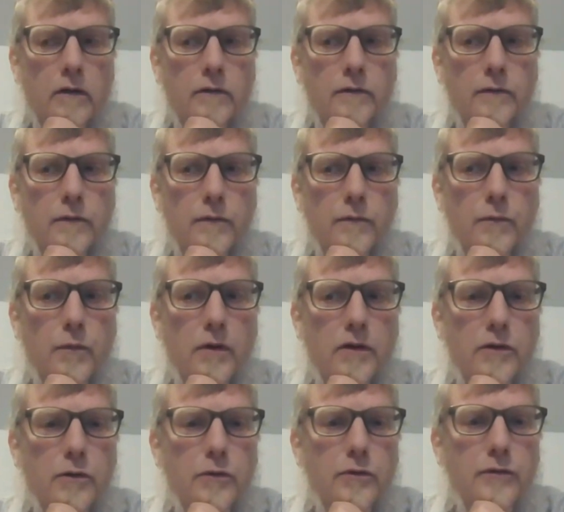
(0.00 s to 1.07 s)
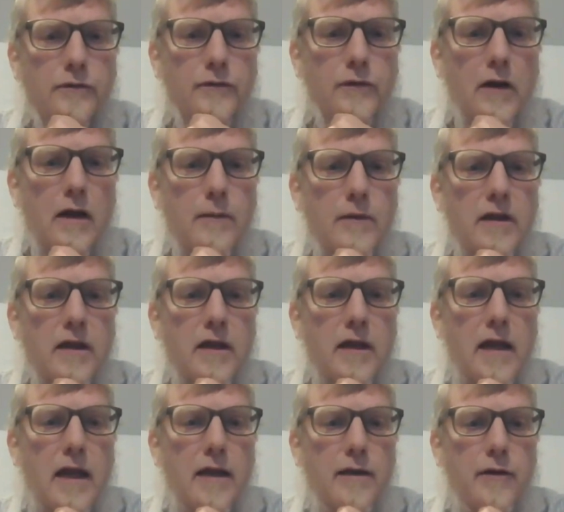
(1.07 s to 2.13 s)
to what you're describing in
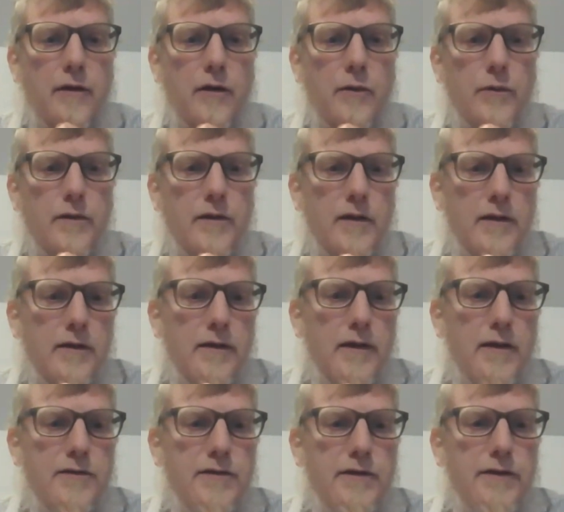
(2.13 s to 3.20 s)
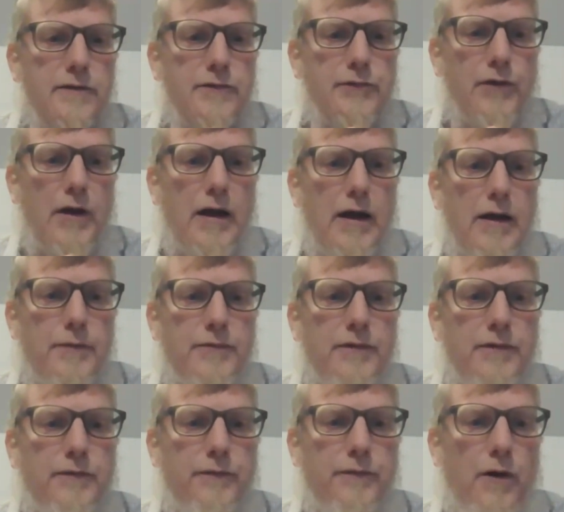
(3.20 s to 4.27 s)
Canada with the Indigenous tribes,
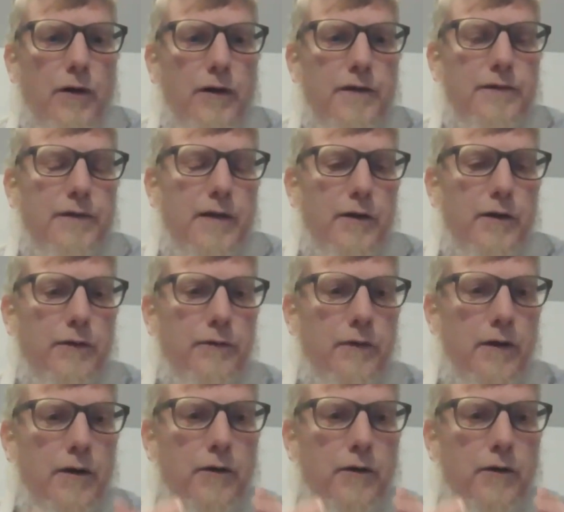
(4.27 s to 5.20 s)
as far as their